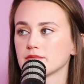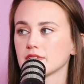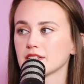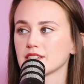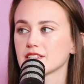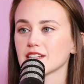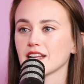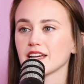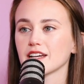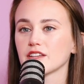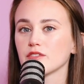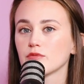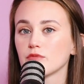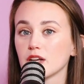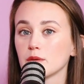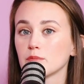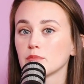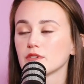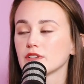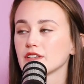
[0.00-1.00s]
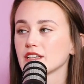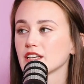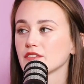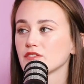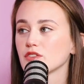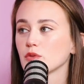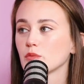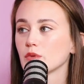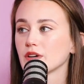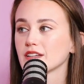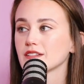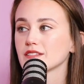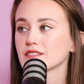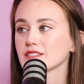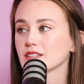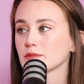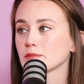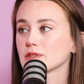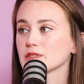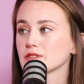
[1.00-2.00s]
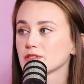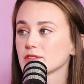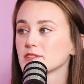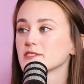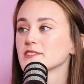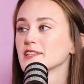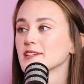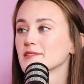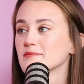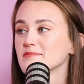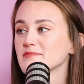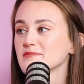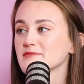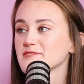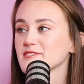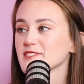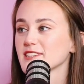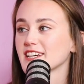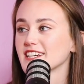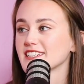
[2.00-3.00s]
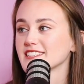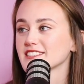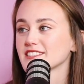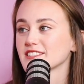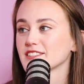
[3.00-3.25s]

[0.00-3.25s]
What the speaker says: It's like Red Bull can give you wings. Someone sued them for that.